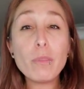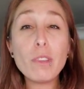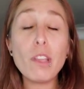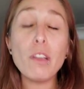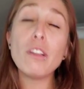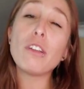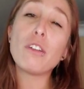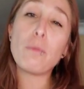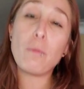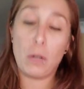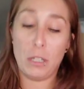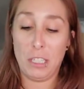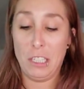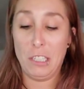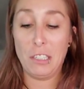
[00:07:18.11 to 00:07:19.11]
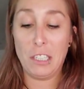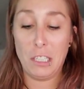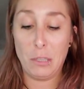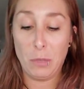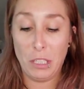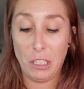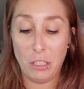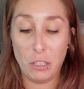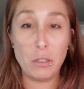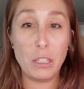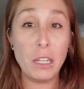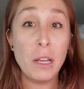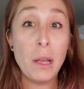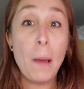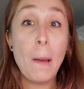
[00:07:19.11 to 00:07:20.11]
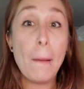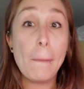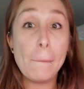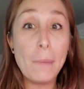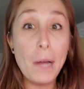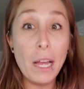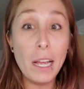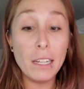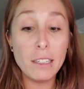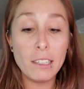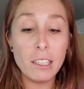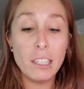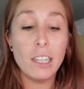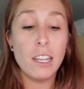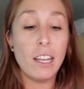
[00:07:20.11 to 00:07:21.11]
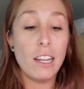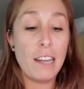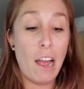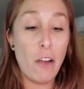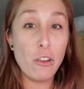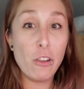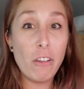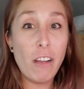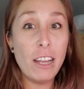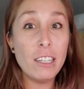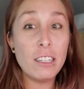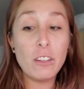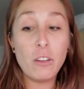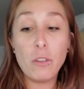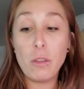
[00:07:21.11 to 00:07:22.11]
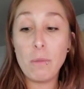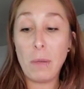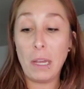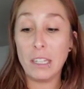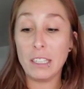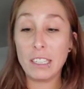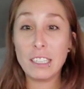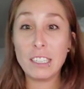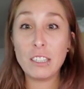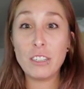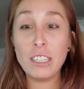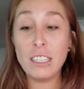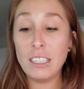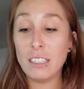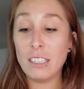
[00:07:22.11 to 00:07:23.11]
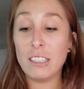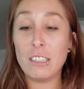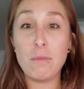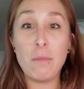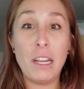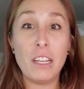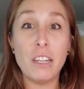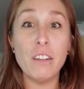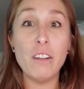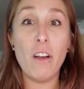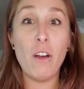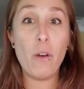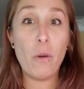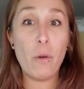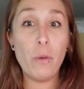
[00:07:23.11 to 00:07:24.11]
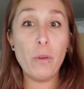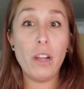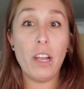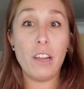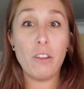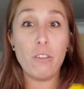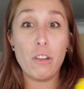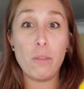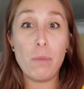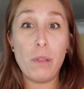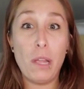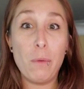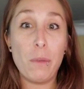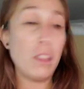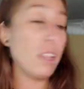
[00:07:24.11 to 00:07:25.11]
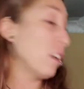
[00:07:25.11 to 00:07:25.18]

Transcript: a little more TLC went into it. But now you guys know the basic ingredients to make your own, and you can play with it